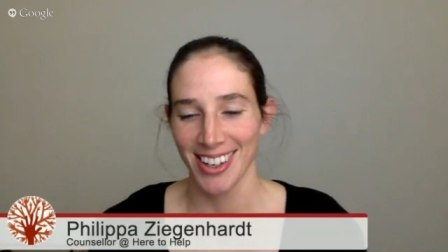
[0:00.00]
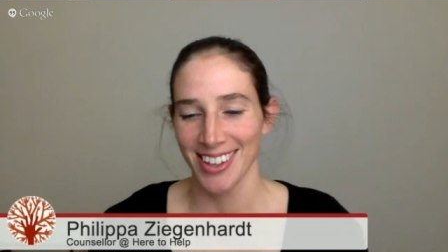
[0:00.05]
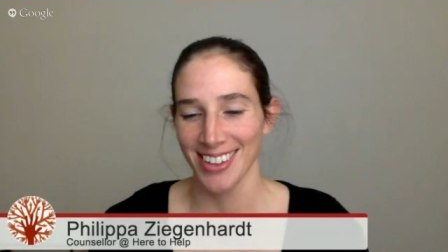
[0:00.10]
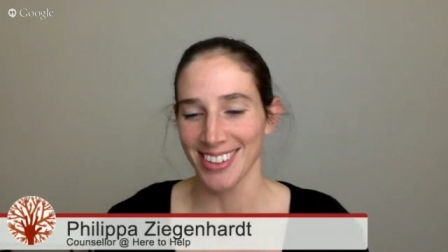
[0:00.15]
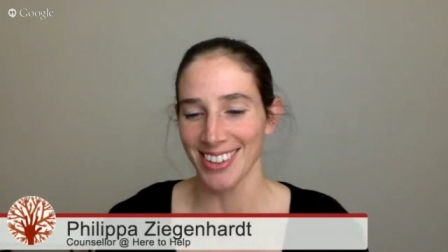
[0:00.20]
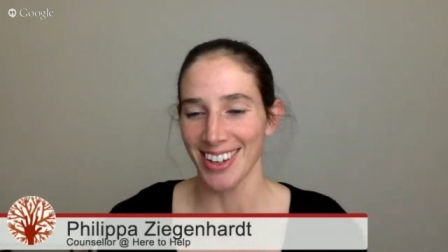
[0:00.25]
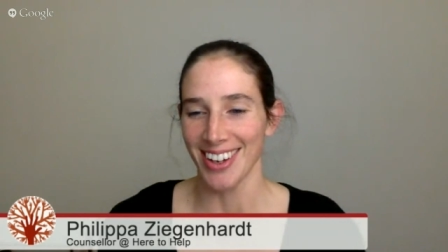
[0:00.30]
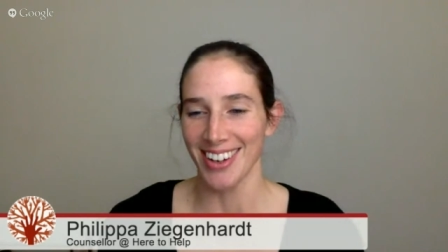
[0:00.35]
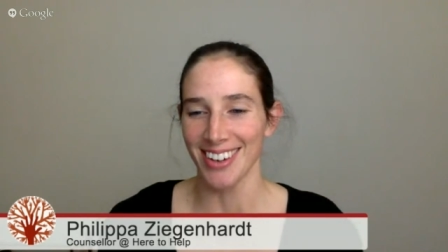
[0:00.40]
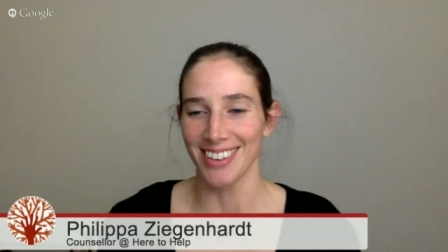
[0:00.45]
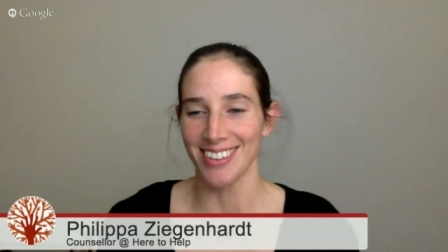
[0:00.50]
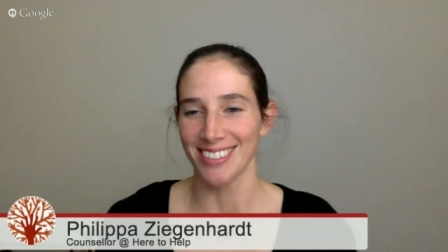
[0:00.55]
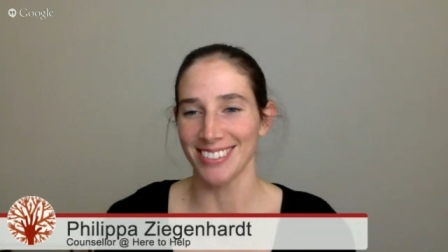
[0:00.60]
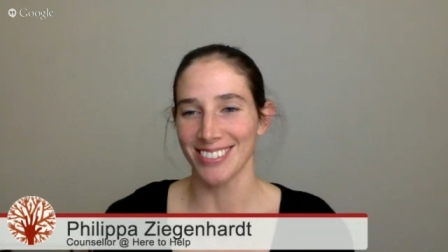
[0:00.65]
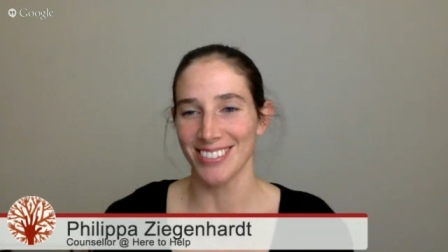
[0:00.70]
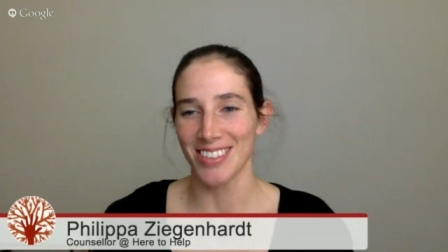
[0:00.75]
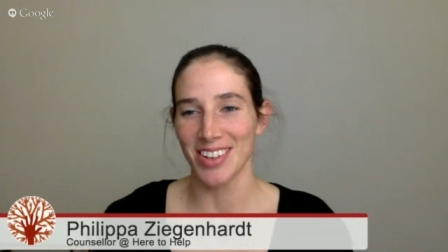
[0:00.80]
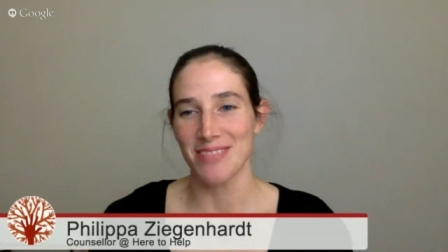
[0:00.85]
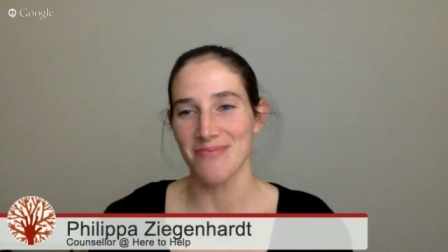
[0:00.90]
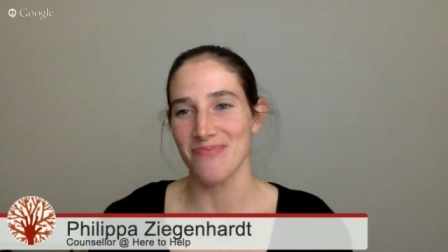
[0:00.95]

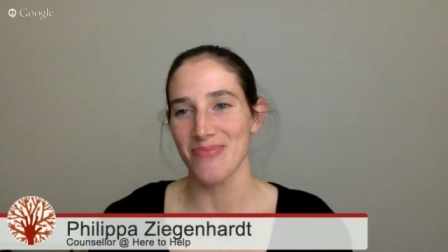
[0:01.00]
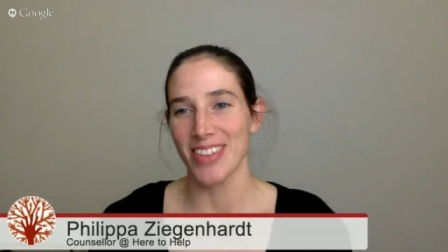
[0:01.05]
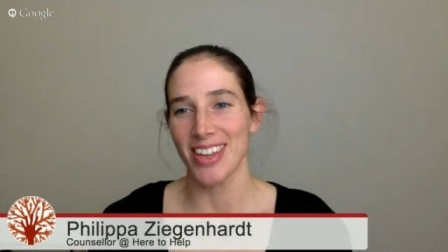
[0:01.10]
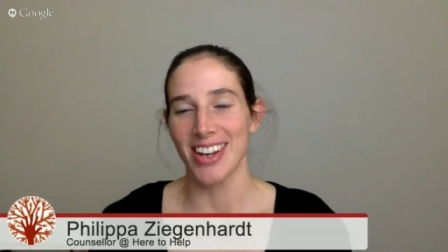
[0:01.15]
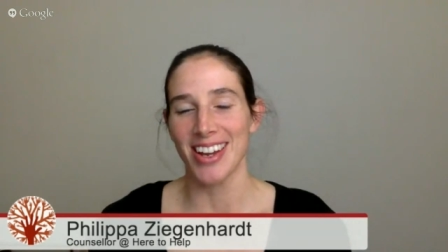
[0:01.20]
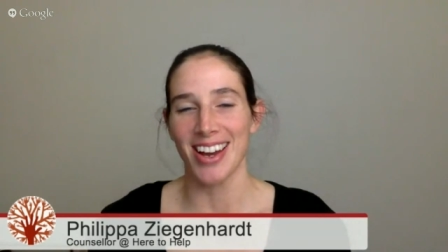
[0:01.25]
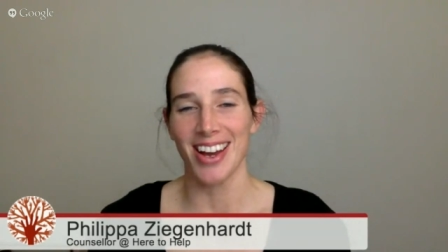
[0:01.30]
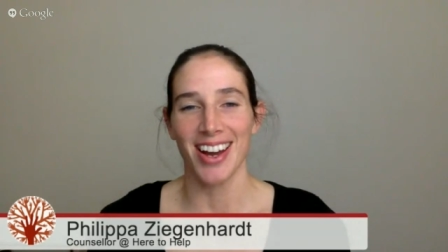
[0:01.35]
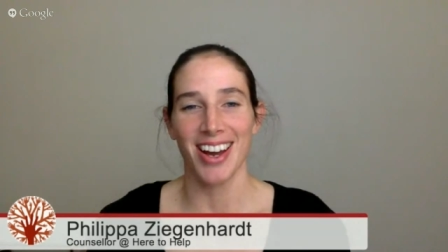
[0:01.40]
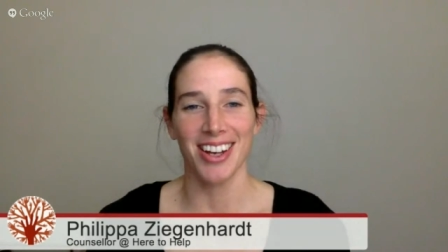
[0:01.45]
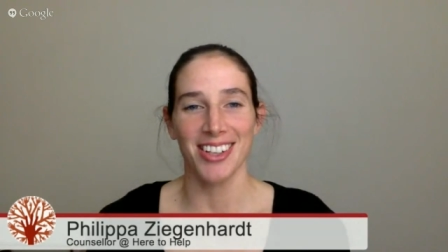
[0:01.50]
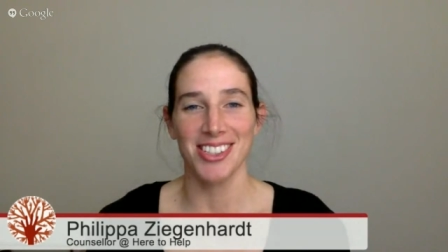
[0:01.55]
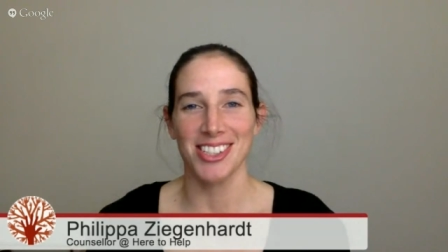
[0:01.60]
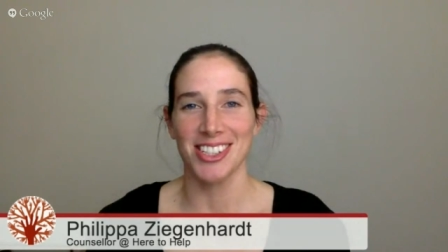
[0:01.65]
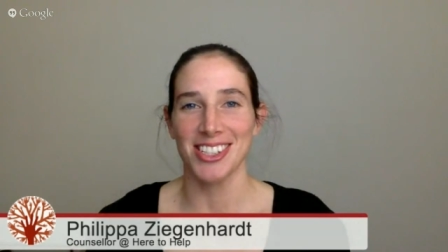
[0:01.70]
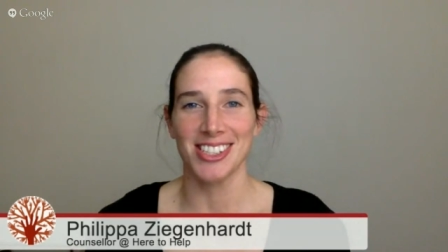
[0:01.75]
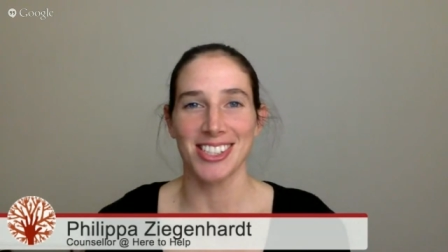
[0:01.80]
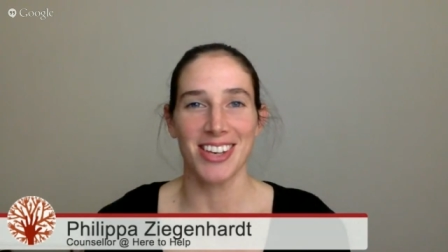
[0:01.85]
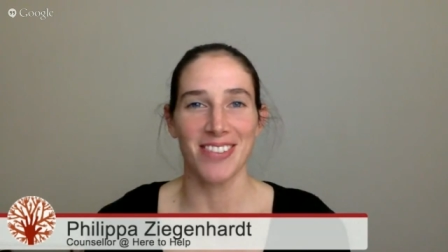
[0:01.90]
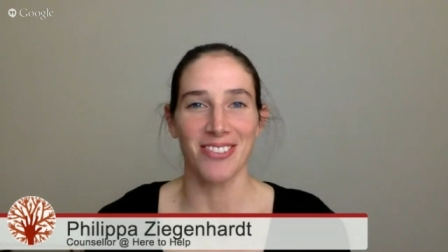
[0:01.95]
Now, an arch
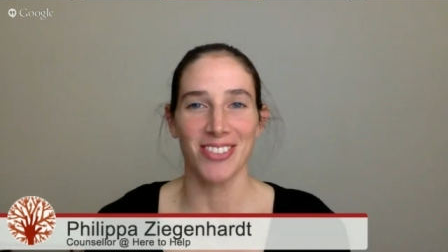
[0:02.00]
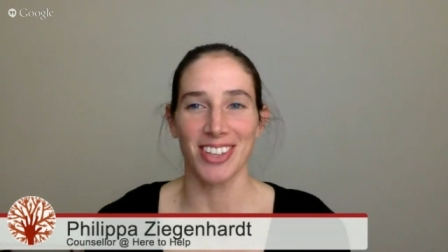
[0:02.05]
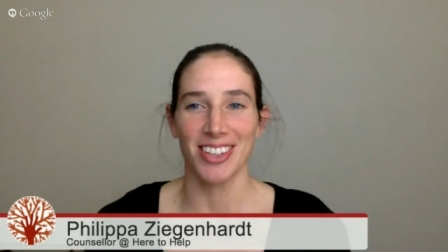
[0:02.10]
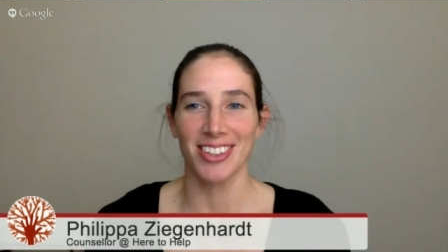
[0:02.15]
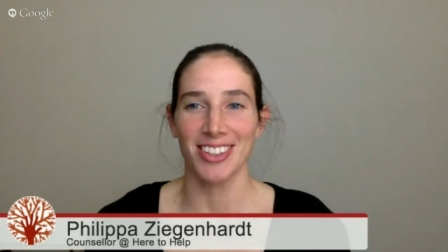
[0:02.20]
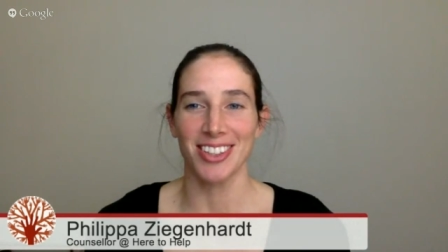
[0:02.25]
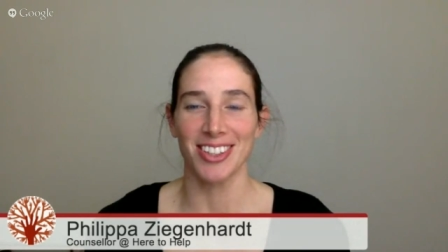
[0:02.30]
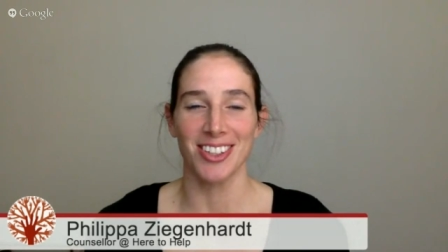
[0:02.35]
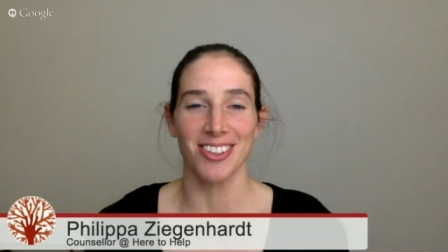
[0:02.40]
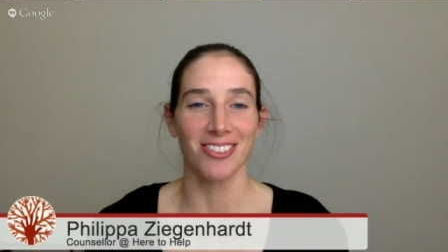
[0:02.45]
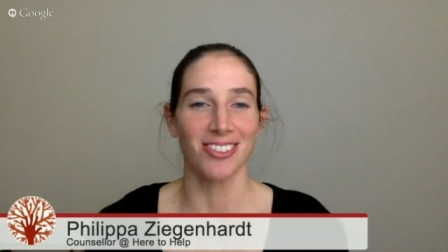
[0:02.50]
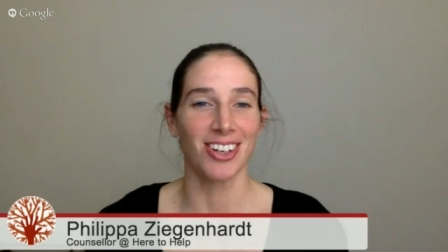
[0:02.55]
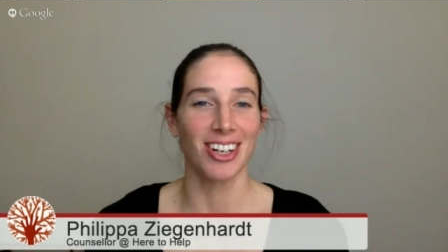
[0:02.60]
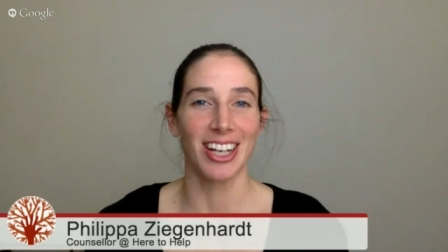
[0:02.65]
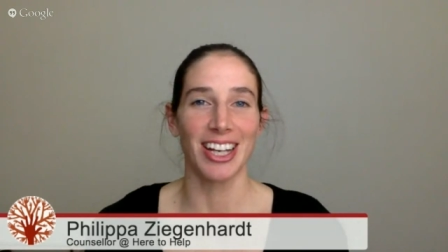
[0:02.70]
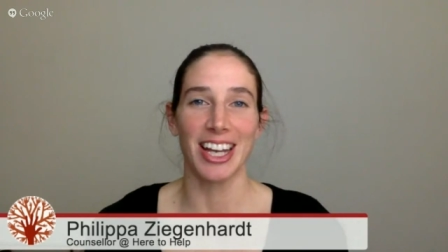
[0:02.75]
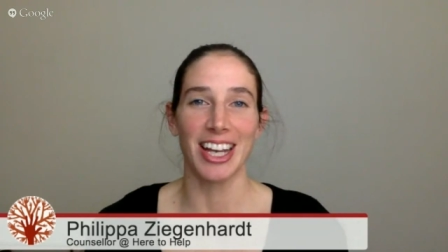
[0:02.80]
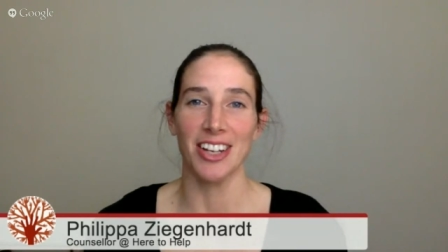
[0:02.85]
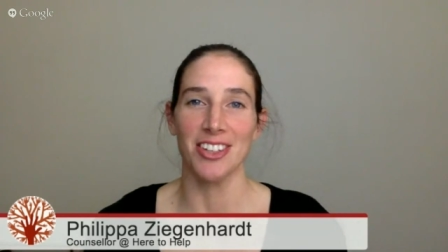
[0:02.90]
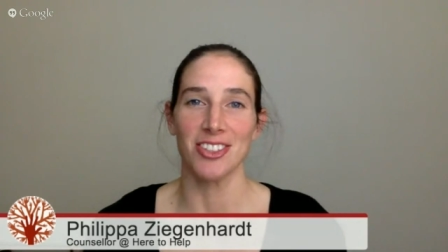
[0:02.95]
is something that you
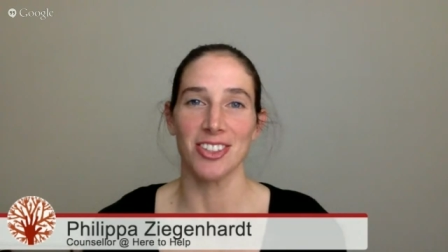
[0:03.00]
really can